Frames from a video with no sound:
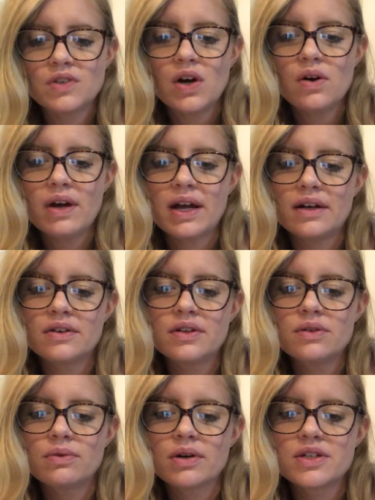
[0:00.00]
Oh, Hadel,
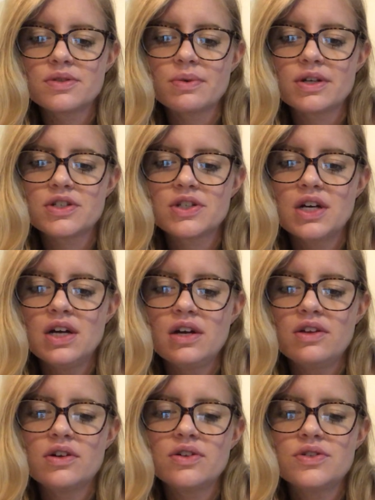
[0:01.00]
you worry too much.
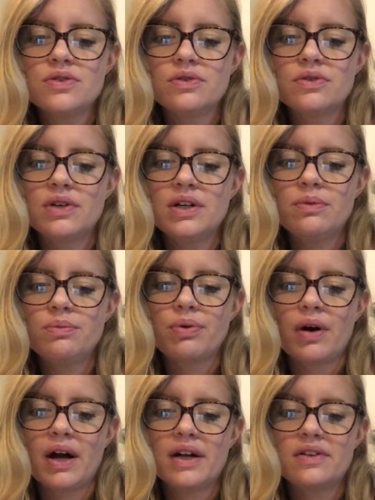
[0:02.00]
There's no greed and
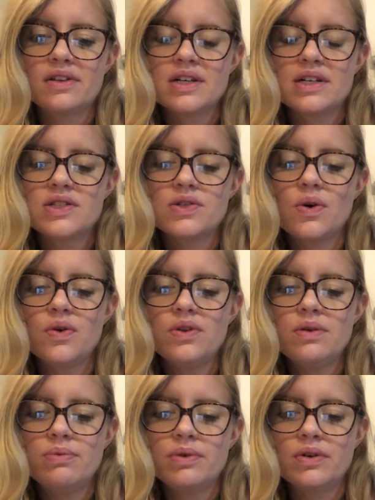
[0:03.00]
pride in this,
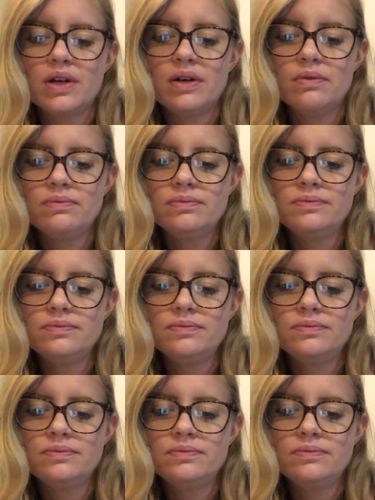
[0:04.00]
only beauty.